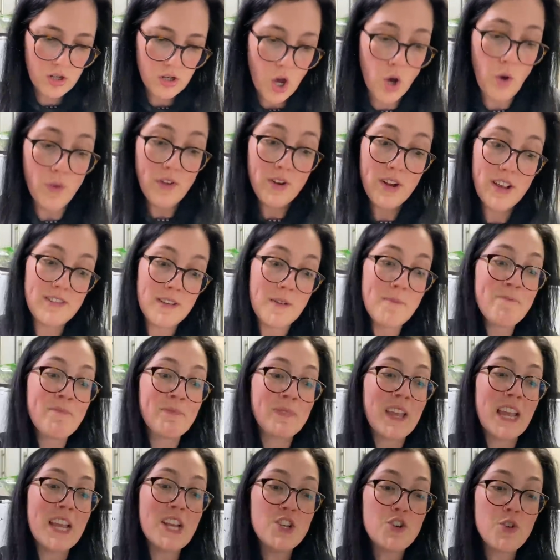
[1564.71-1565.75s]
Oh, there is.
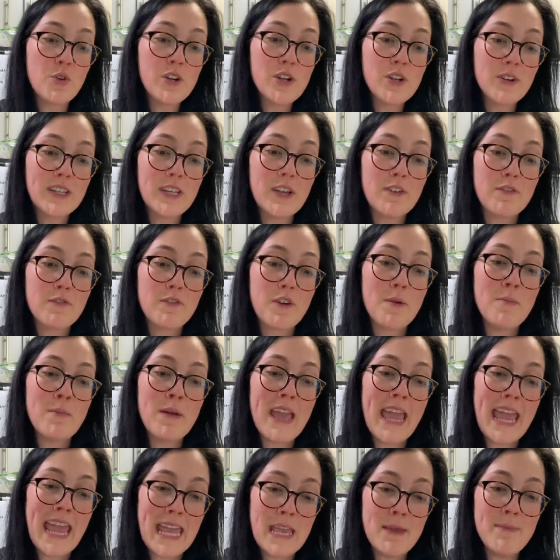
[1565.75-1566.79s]
Enjoy your gift from
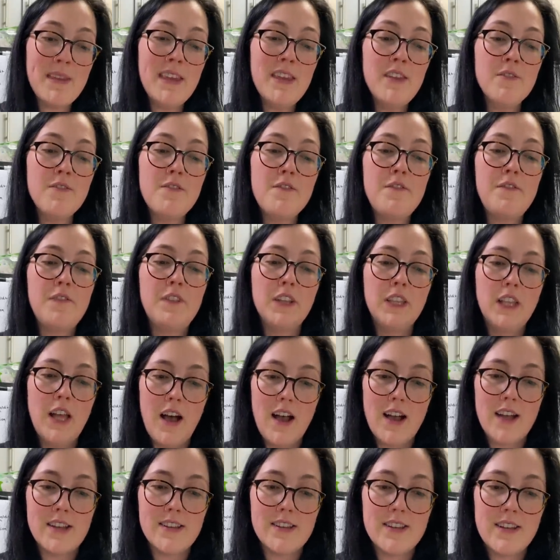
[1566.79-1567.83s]
Amy
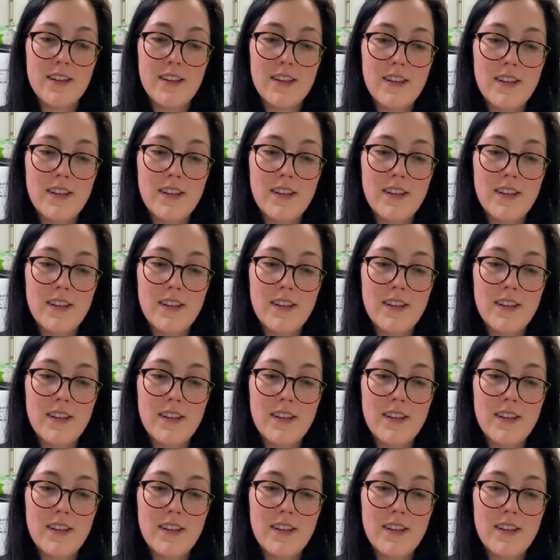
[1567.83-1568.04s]
Flood.